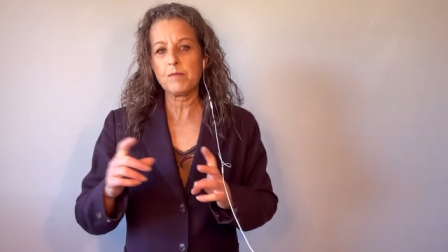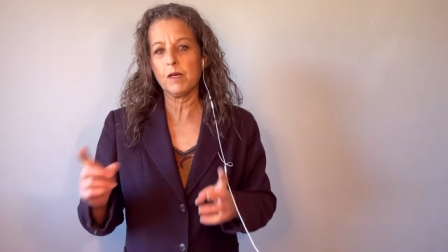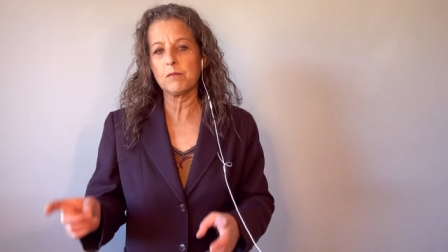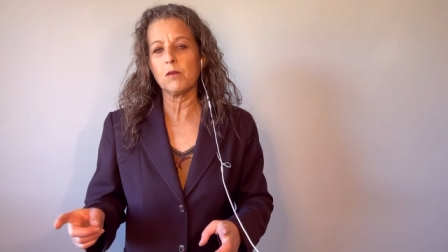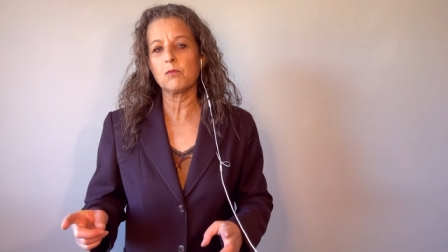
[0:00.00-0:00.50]

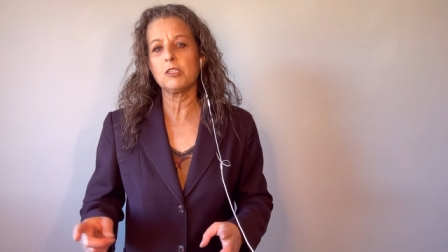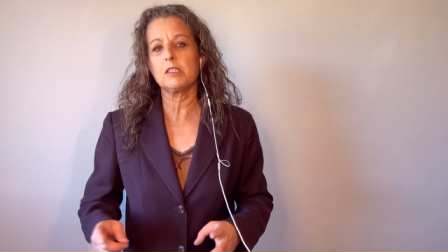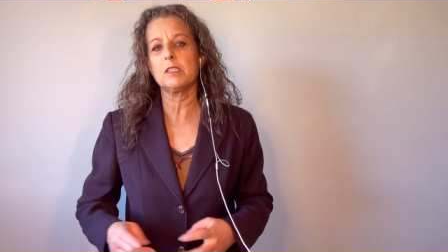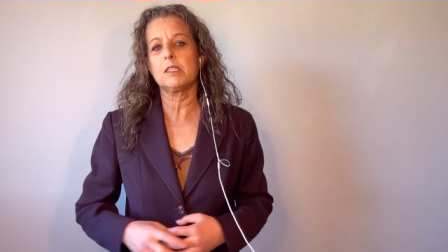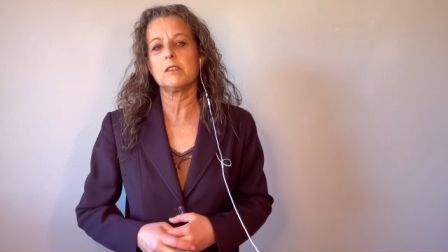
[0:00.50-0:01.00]
I'm not really going
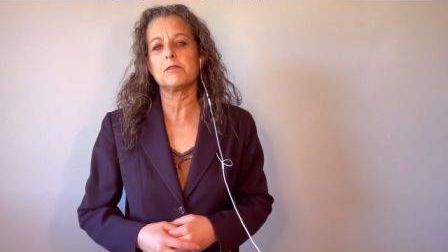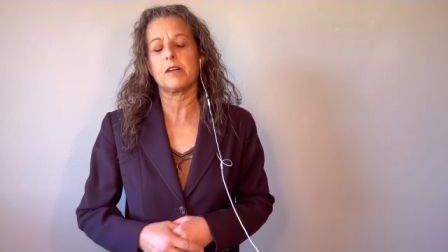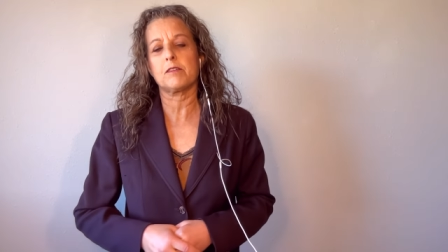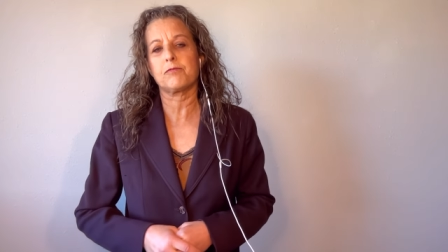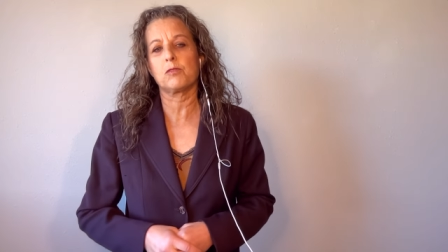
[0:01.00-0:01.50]
to give
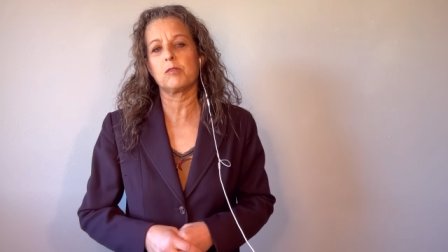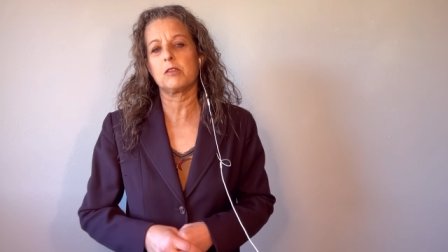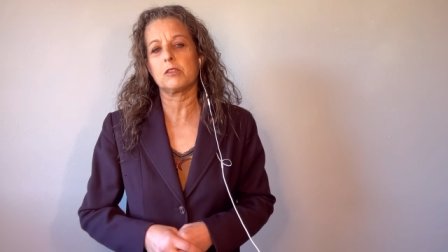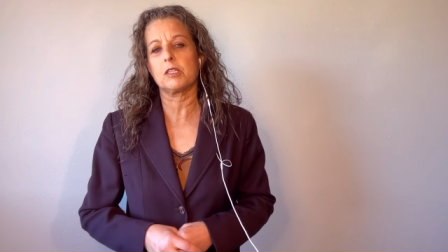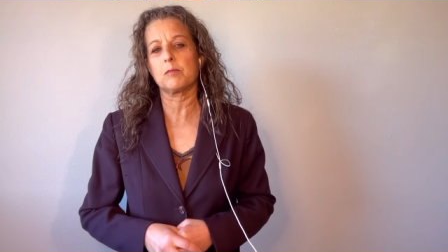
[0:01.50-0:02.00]
a
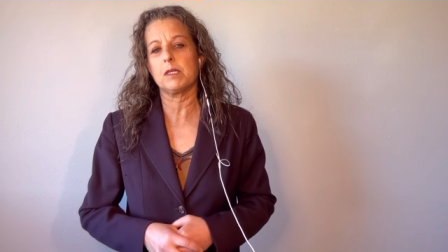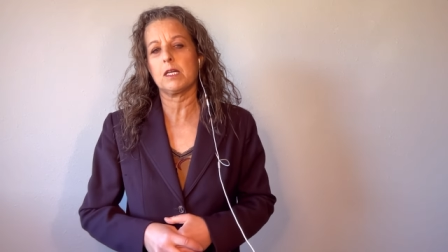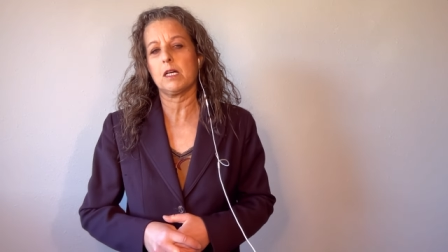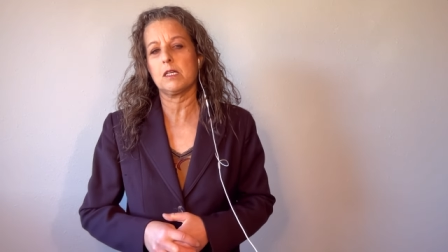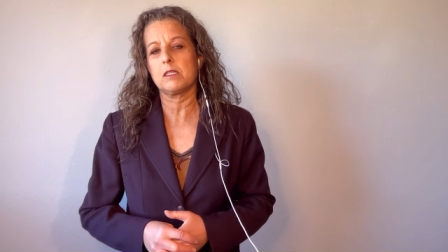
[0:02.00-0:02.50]
forward-looking
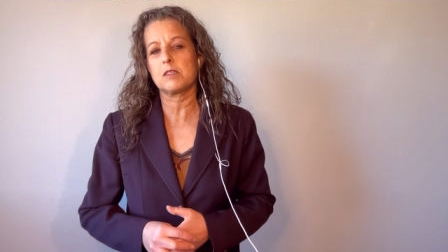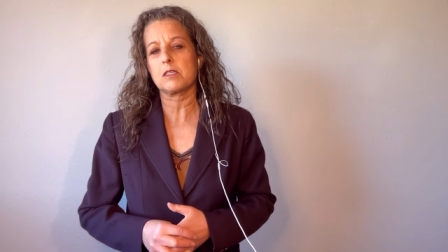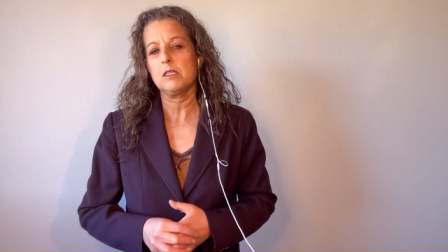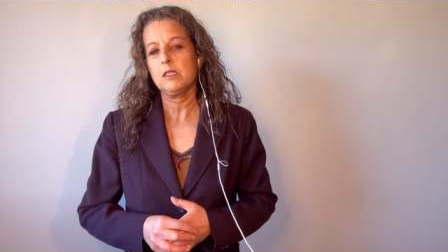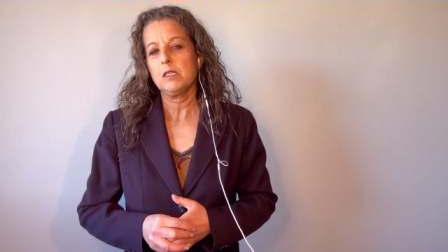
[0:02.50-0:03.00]
because
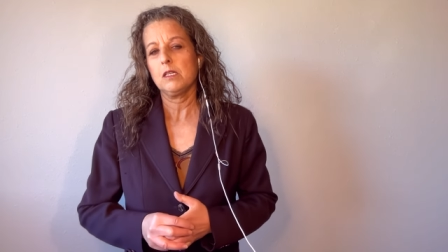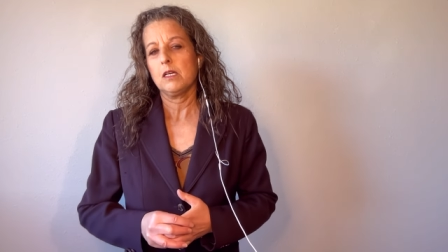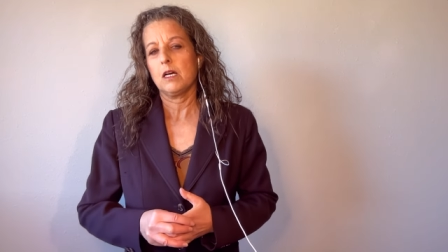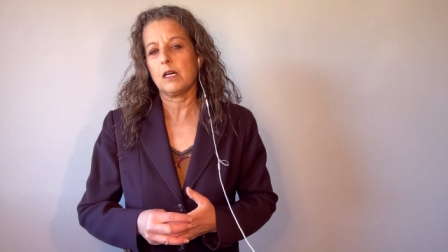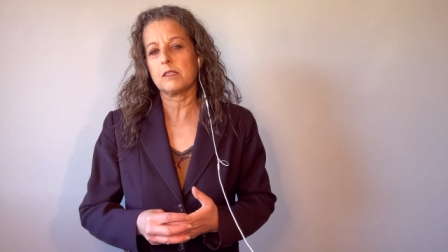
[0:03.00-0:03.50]

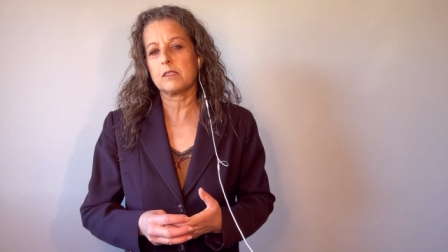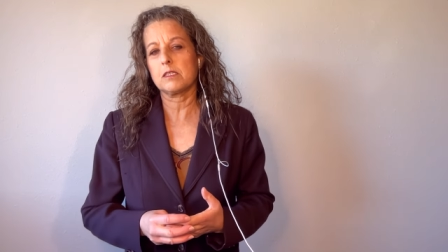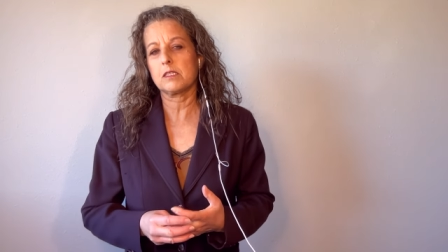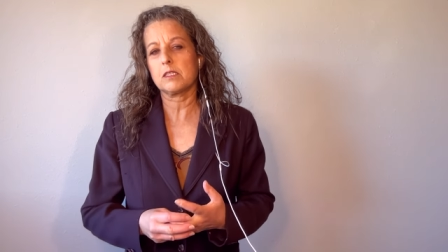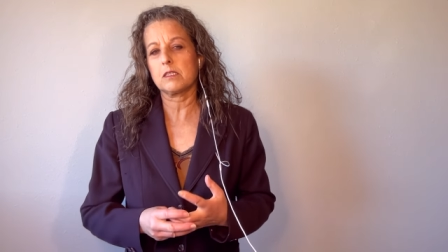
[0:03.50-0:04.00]
I
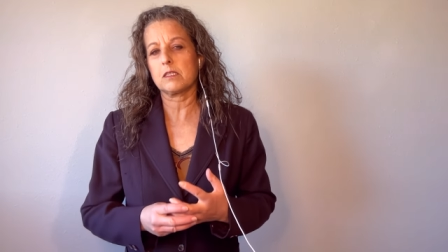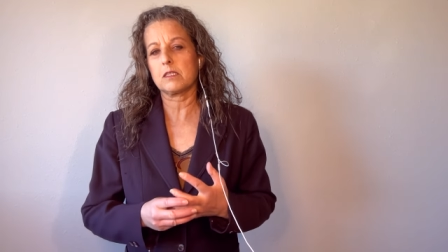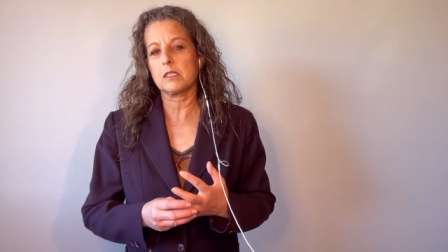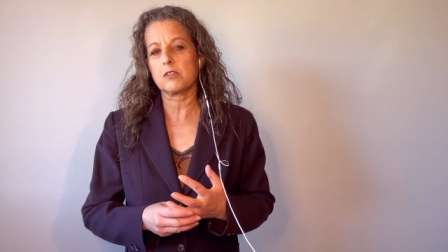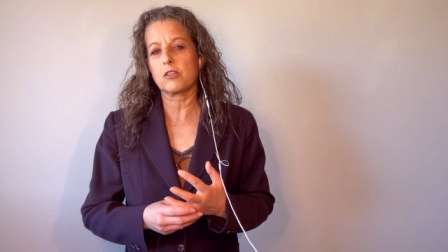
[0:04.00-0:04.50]
think
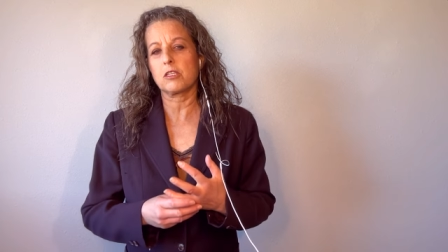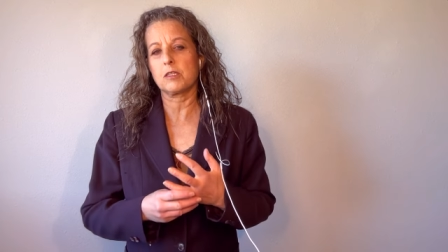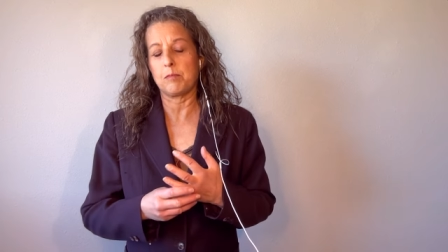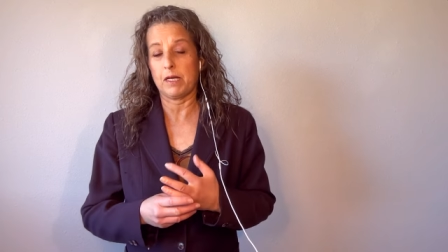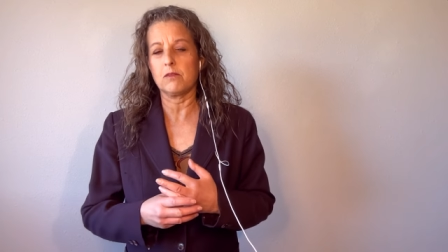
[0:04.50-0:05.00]
things are going
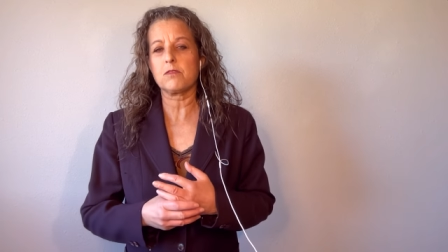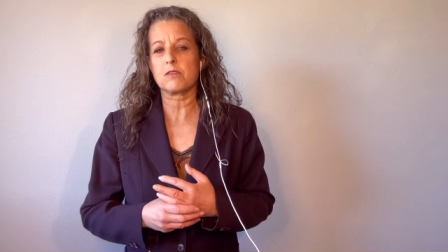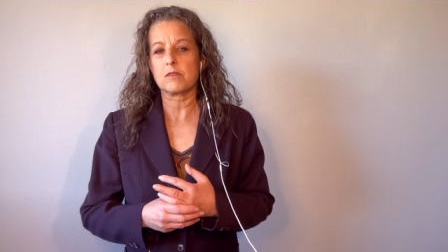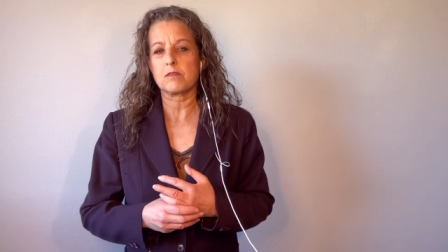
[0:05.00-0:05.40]
to bounce.